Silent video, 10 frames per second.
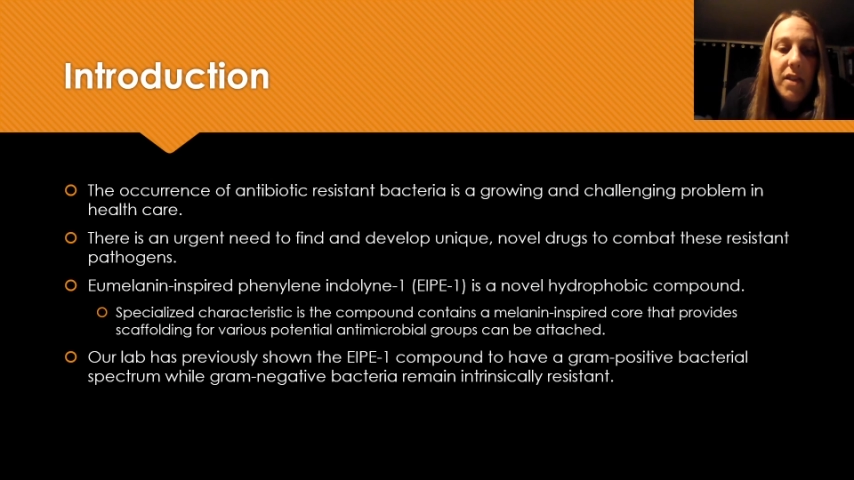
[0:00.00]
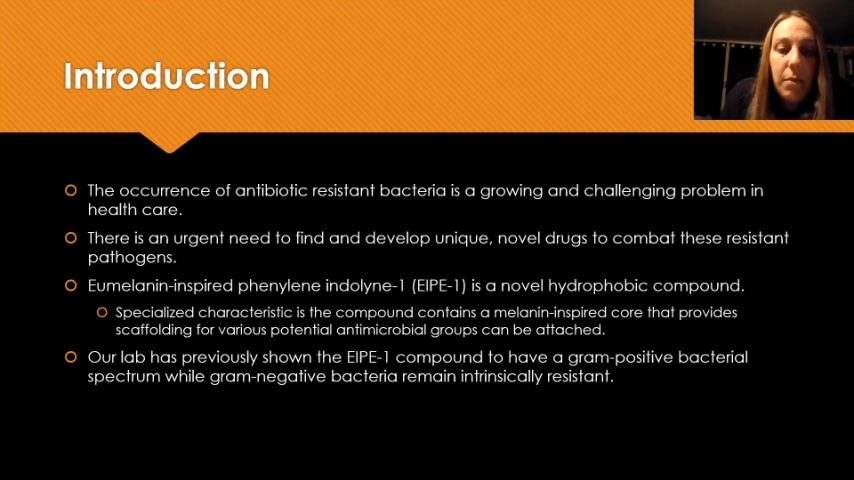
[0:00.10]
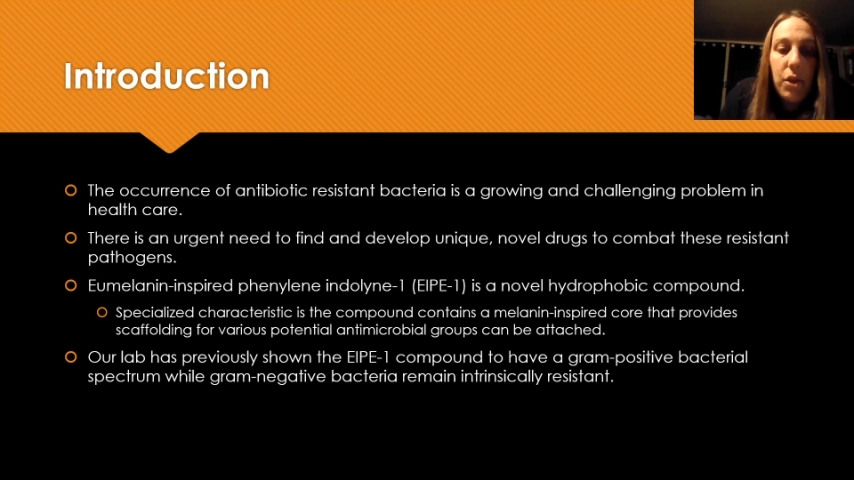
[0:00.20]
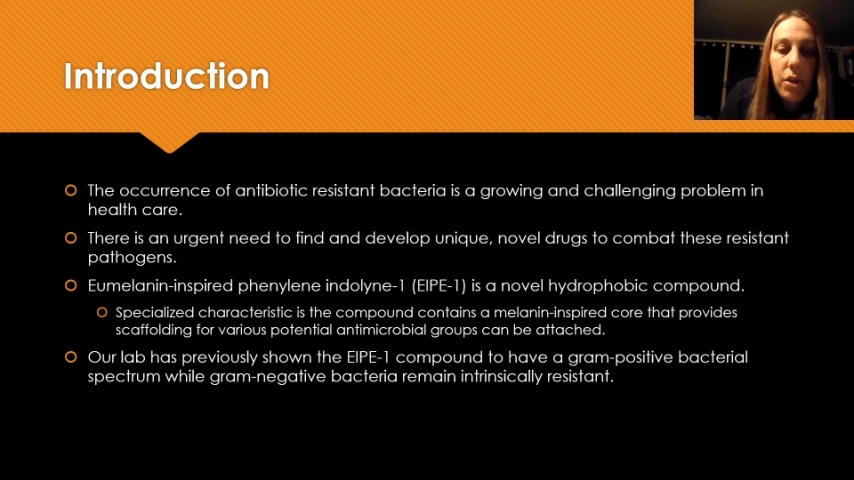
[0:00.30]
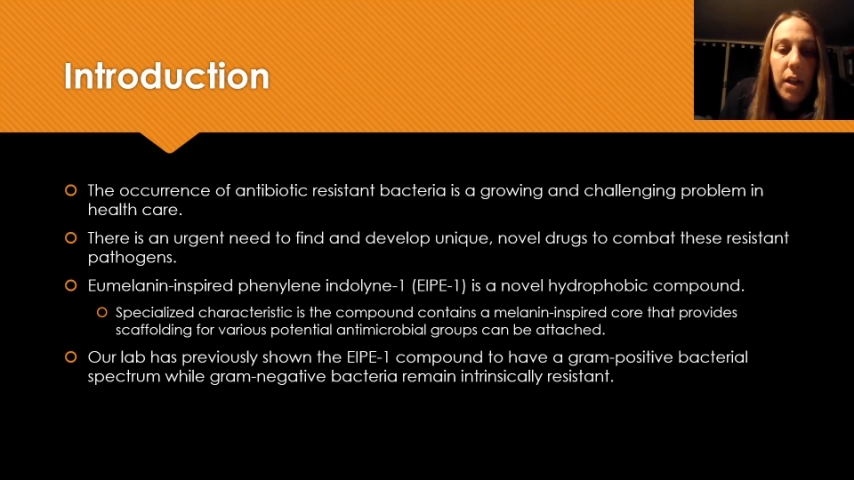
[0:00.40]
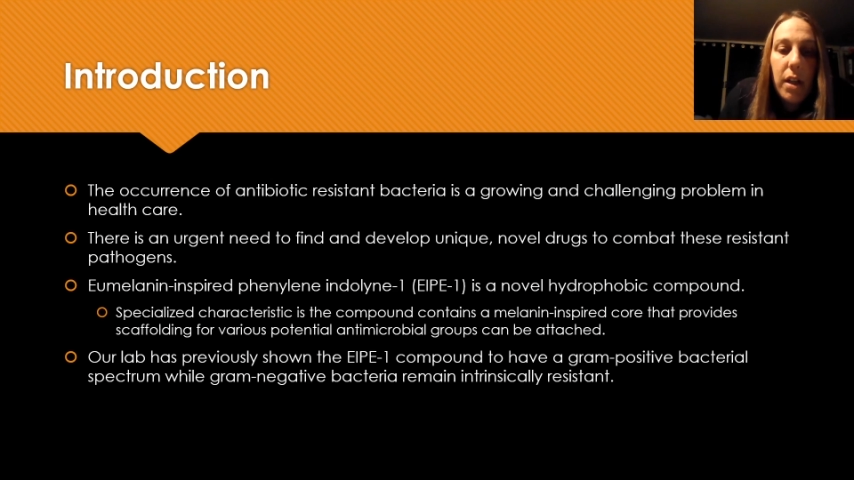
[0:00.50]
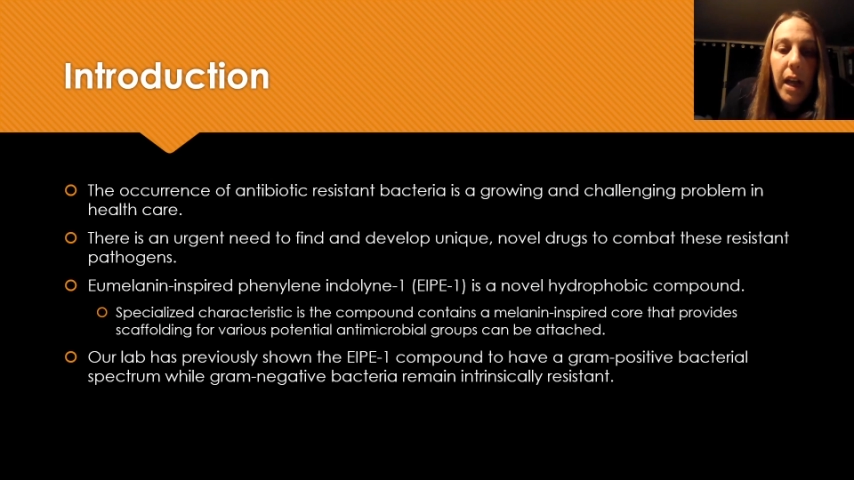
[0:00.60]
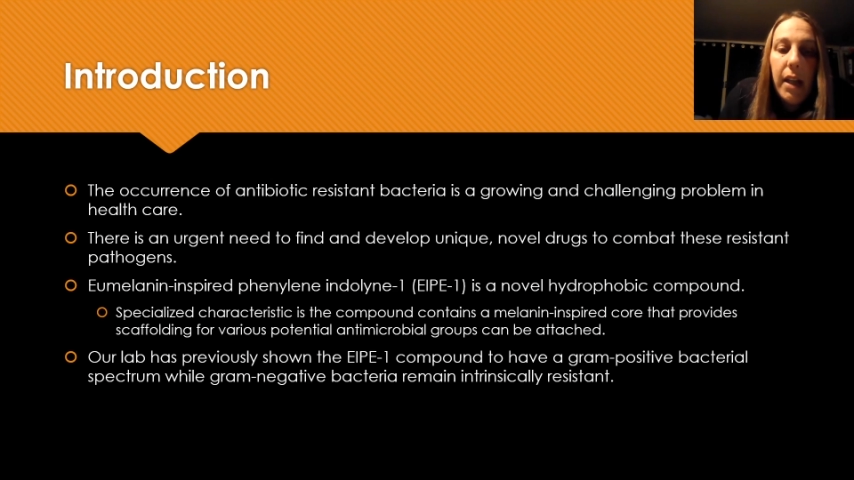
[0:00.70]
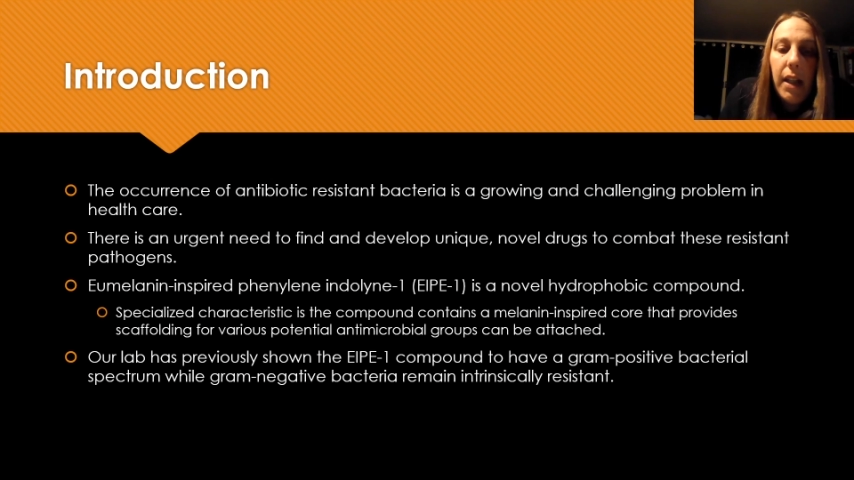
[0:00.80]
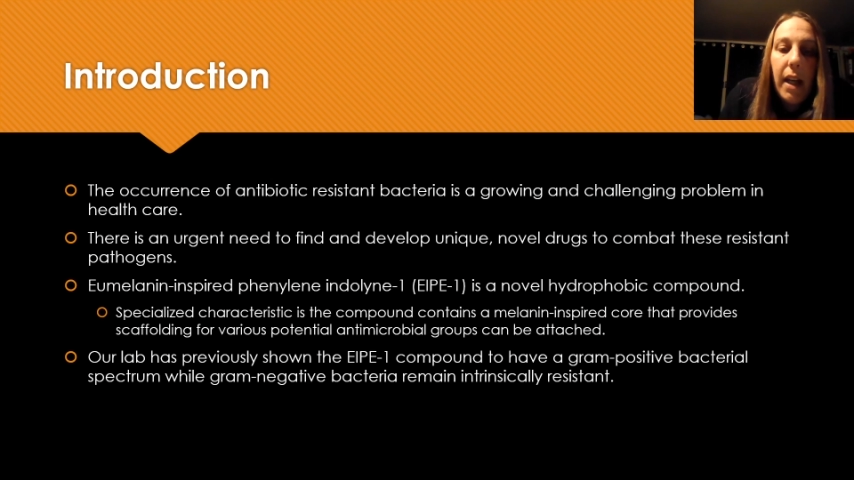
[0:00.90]
has
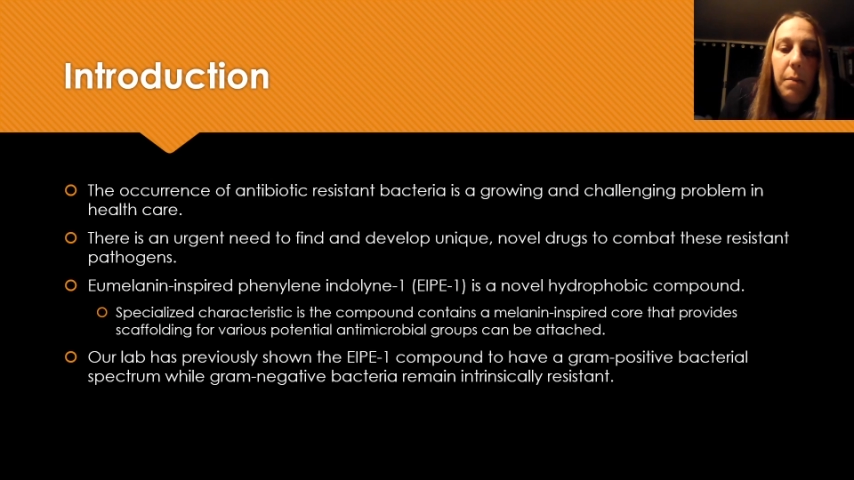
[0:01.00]
demonstrated that